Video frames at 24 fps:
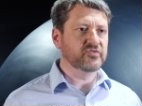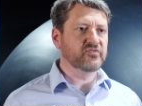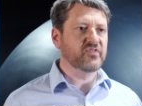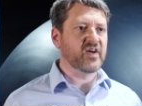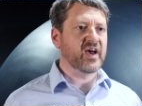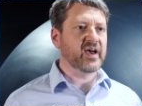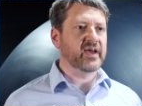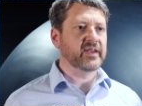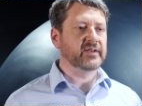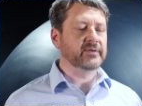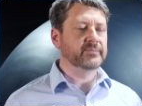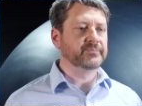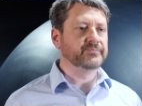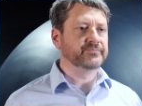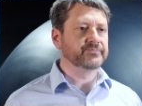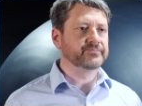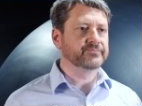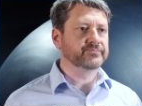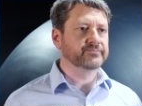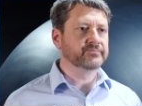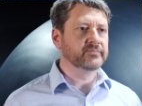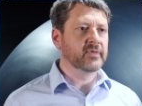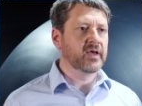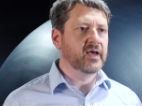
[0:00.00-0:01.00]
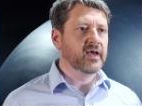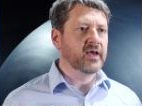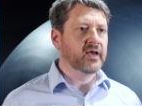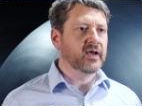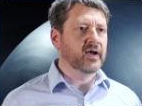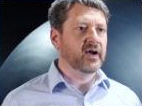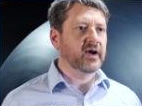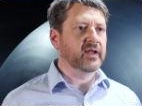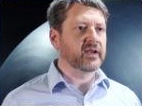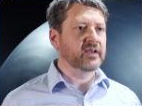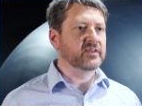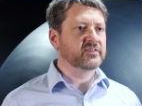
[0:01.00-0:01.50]
van.
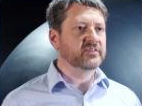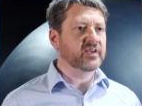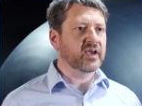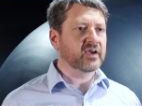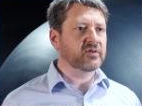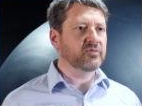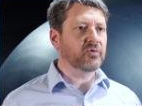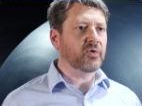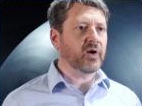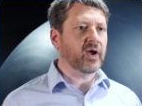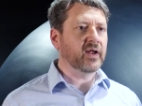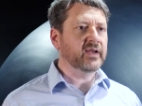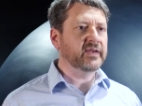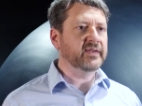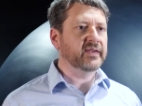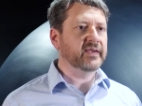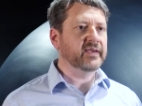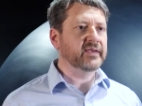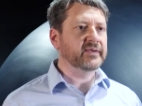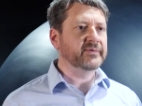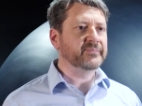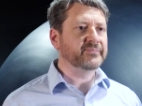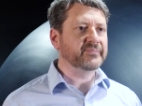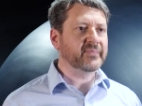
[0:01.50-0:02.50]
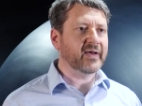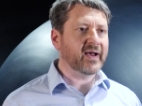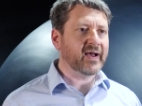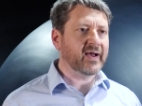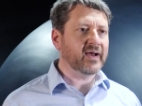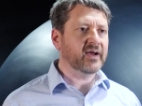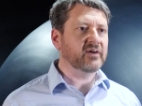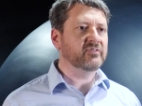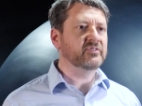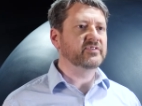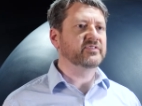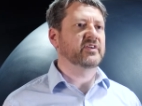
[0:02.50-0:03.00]
At Integral LED,
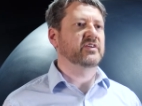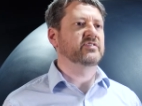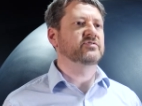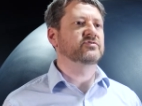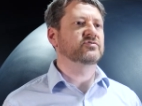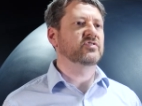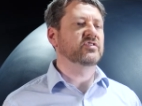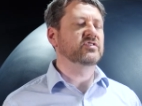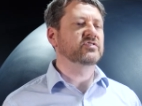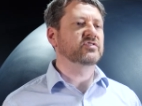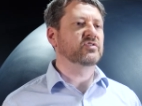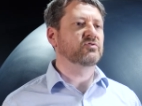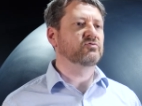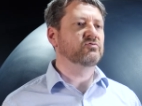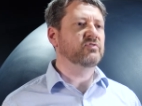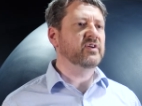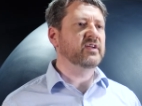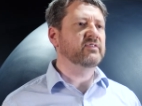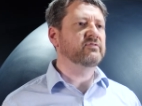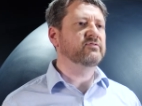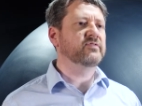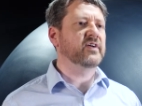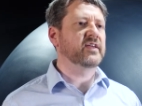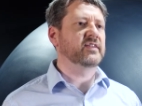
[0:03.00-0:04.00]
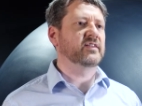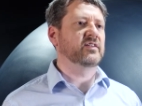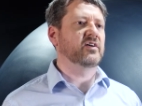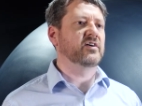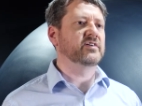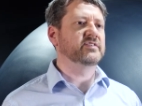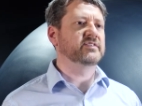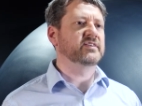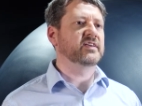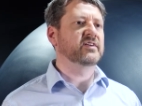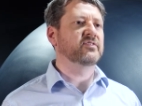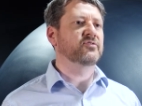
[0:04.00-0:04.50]
our intention is to reinvent
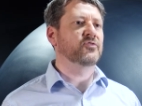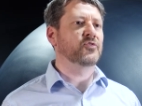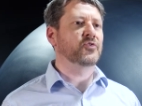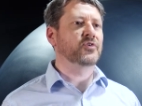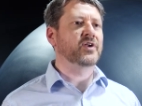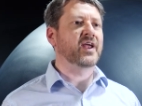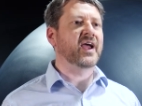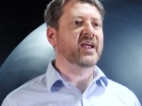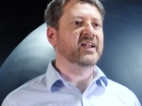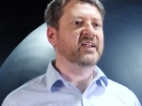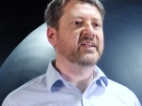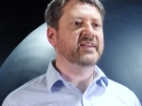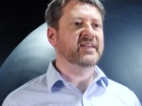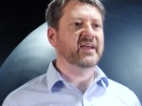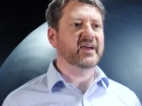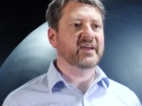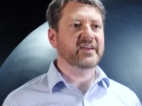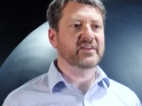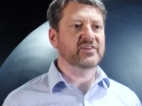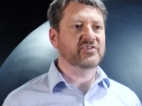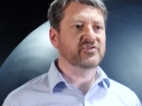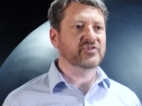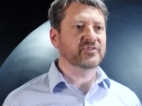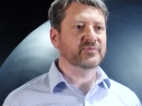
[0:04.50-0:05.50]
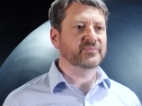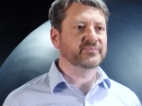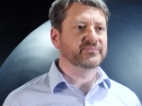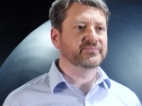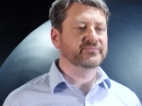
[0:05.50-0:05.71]
lighting for an LED age.